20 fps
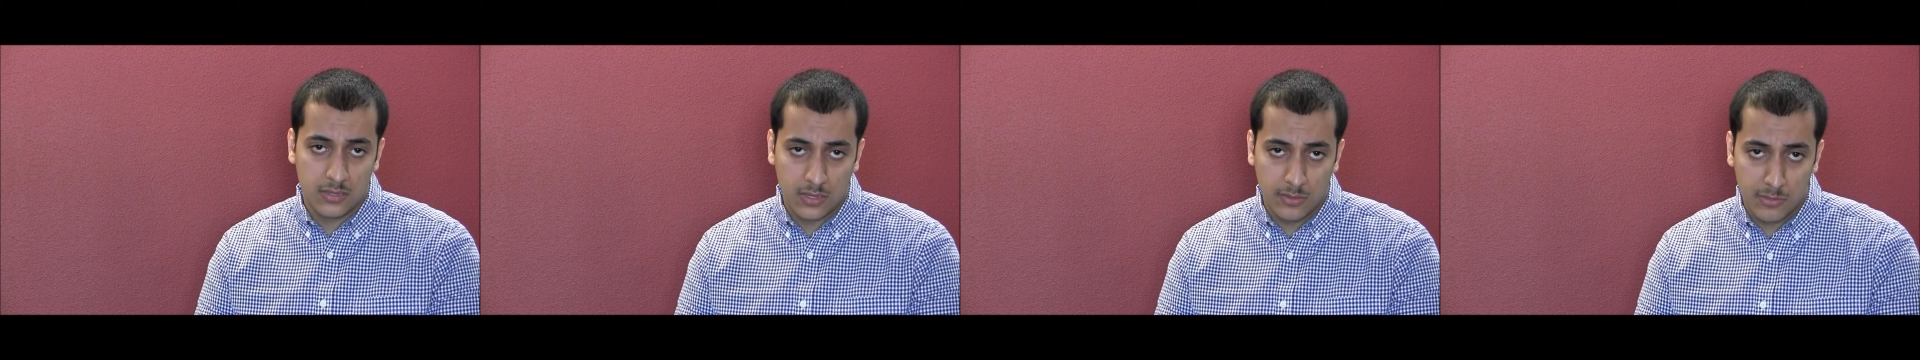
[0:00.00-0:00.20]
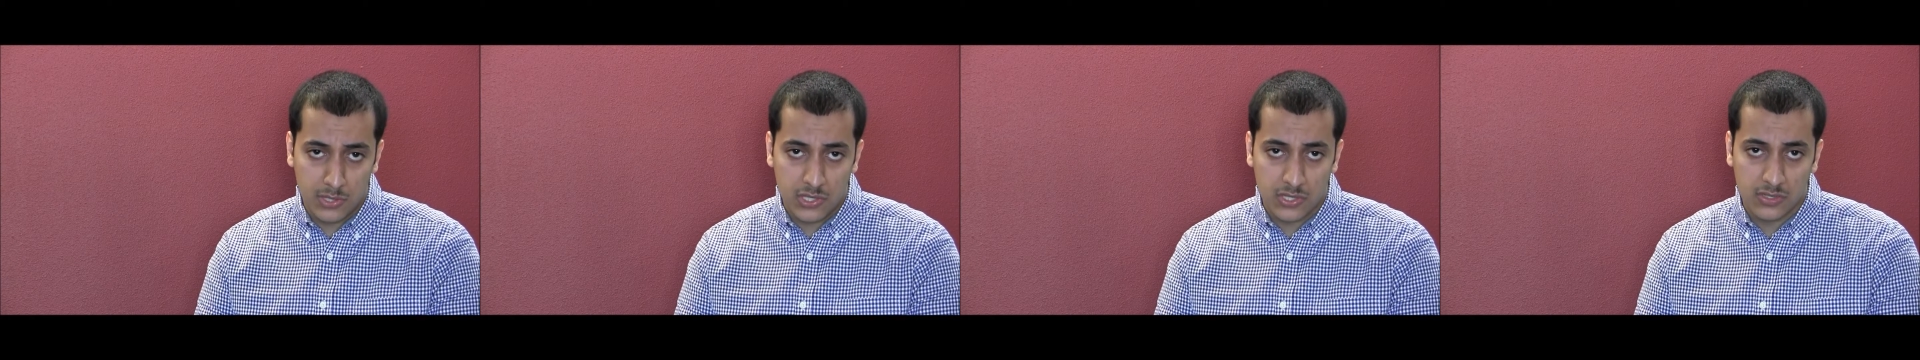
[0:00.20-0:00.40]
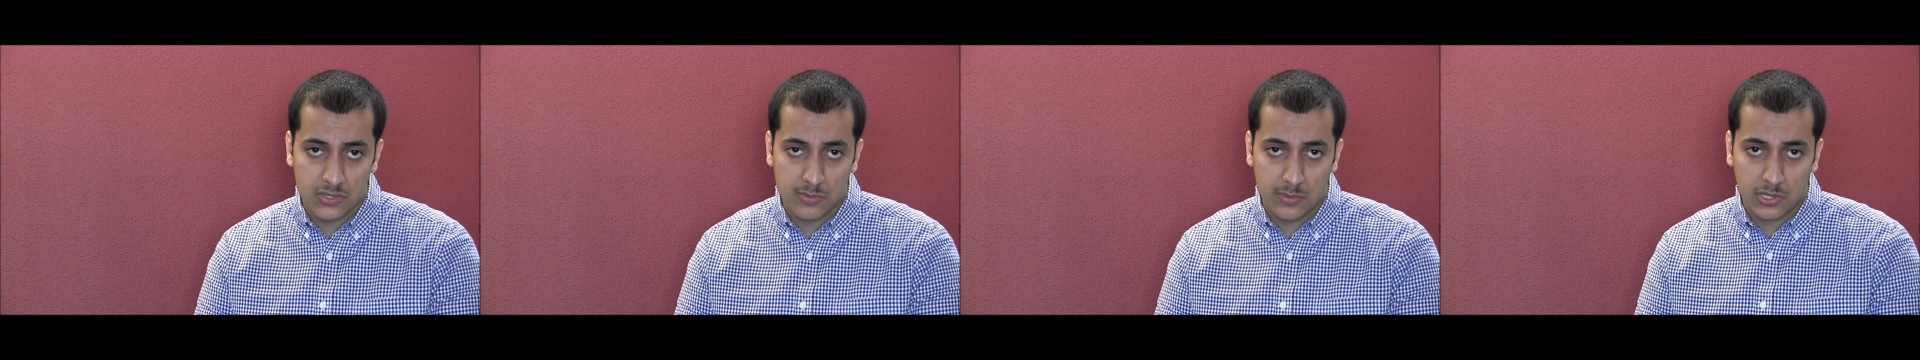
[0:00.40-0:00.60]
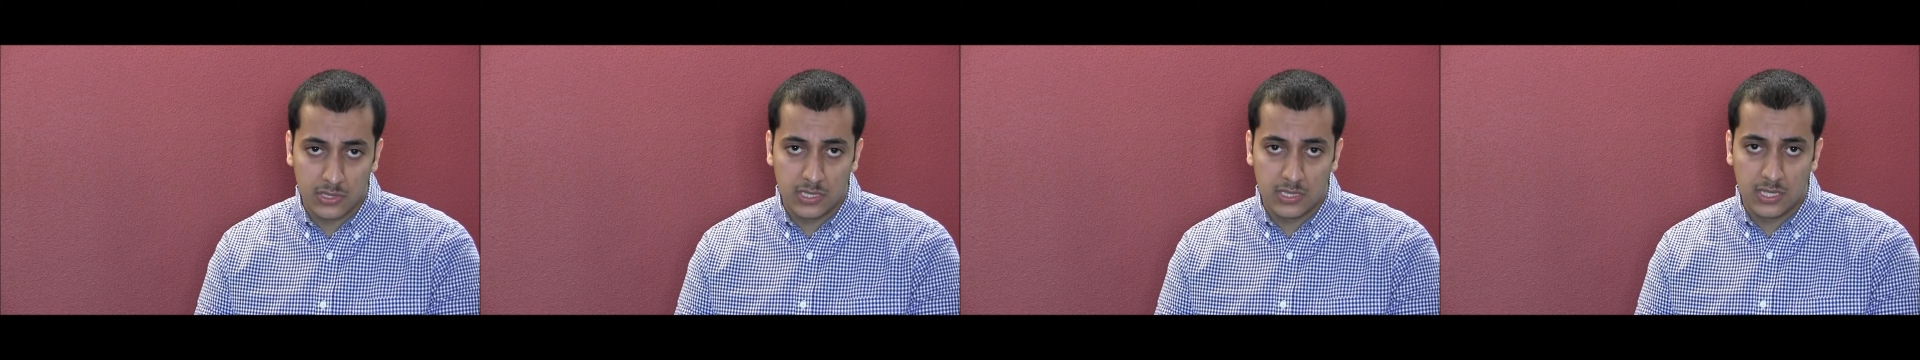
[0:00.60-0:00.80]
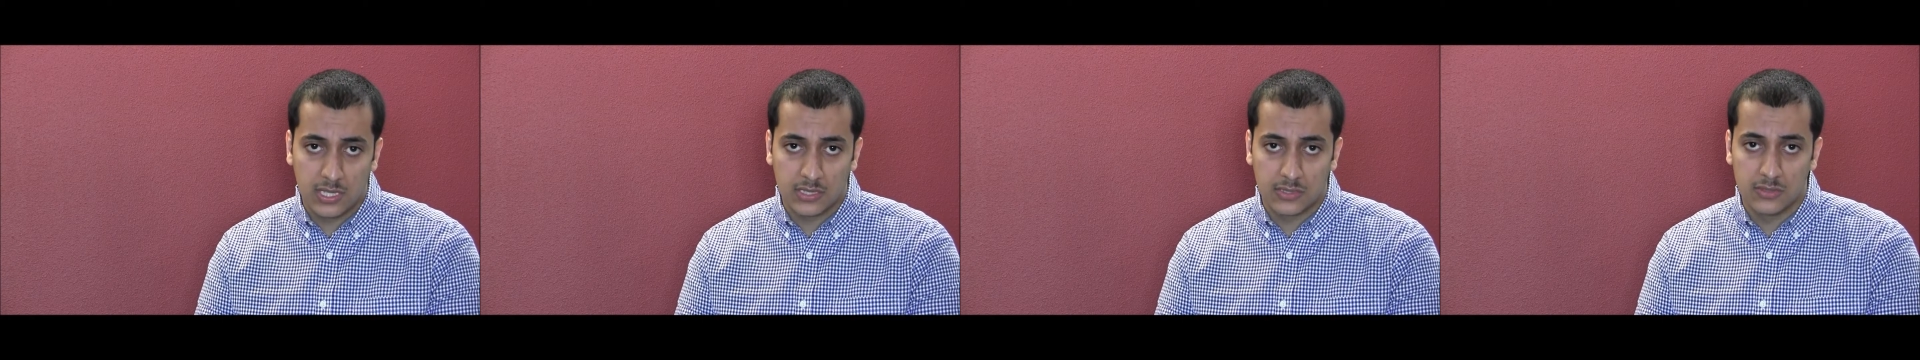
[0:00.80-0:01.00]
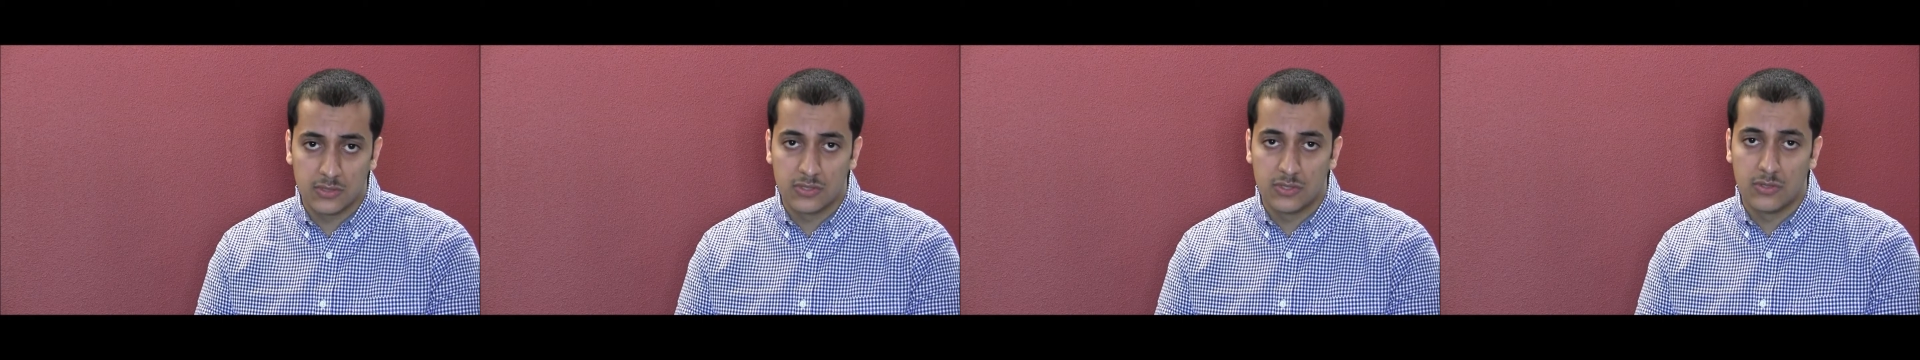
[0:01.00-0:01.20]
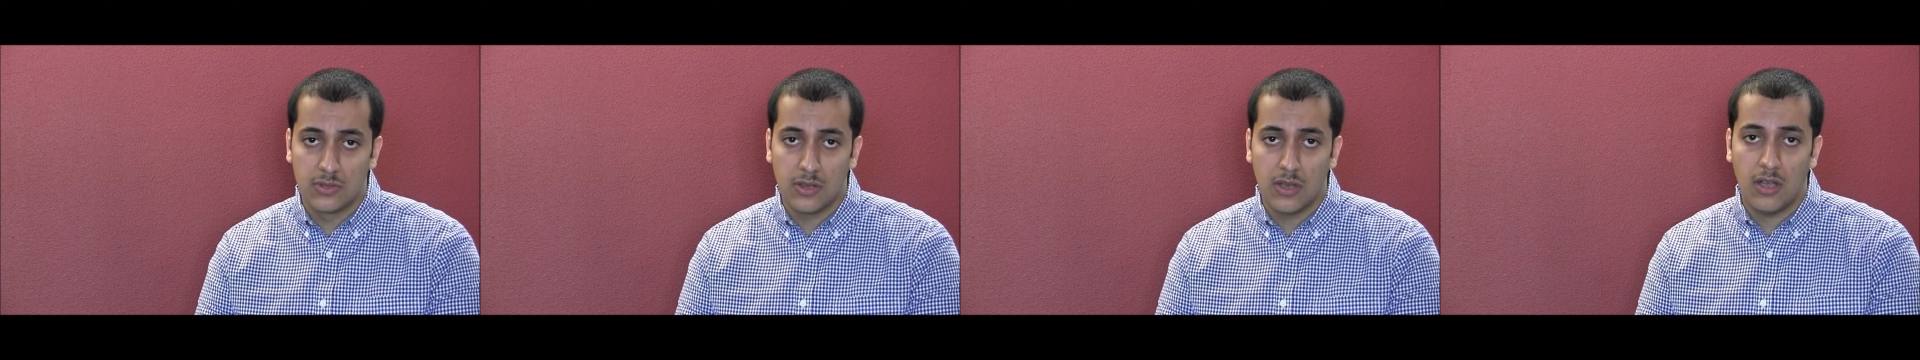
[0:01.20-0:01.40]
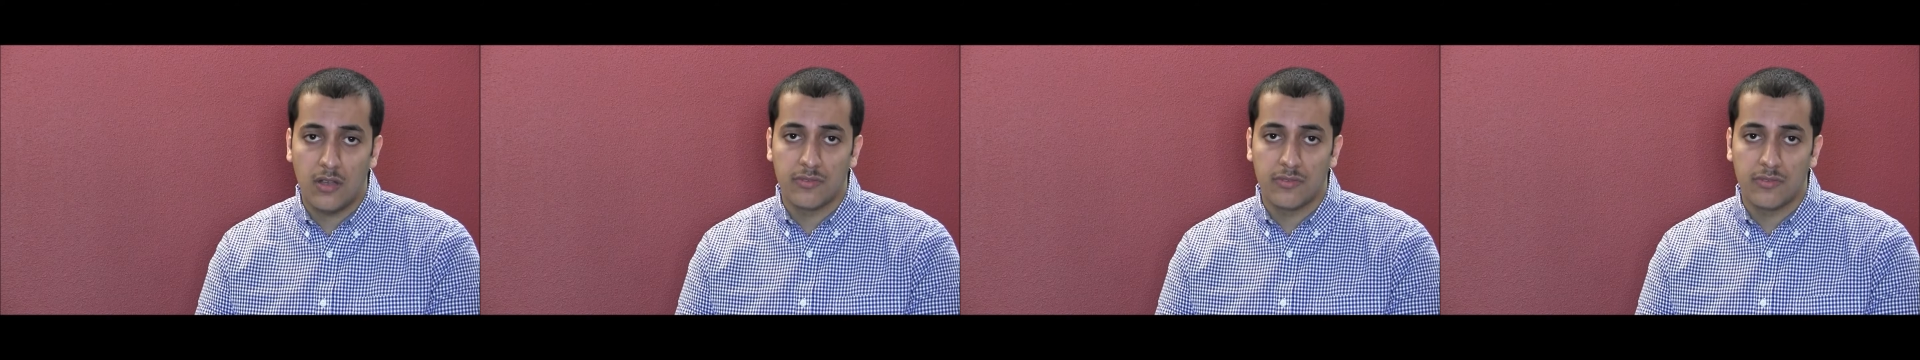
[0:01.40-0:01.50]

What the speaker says: commercial smoke detectors do not